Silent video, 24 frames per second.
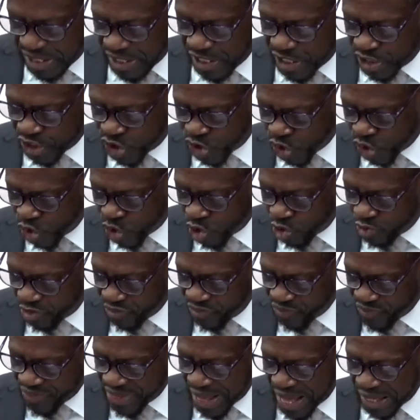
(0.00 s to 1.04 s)

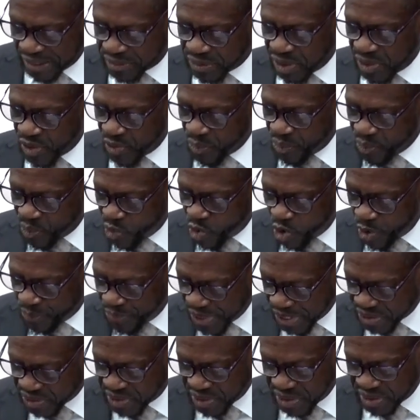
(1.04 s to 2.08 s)
ensuring that more
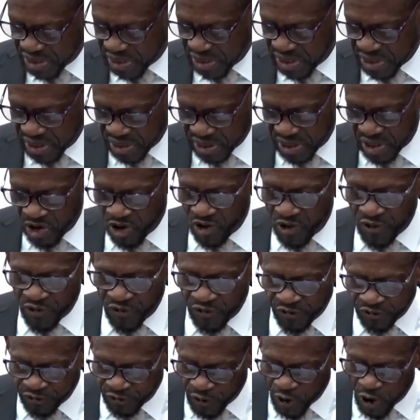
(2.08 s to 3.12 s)
businesses
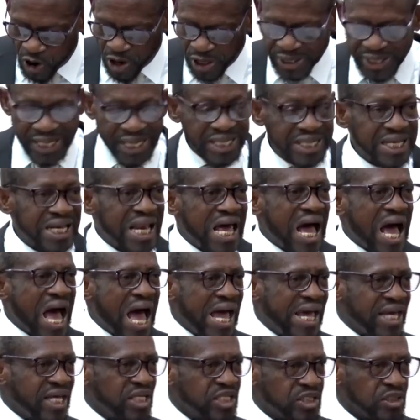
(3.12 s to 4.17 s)
fall in
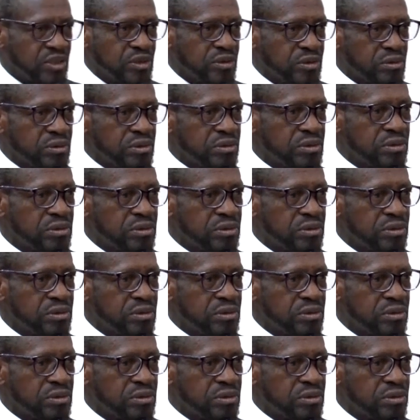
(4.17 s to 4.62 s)
line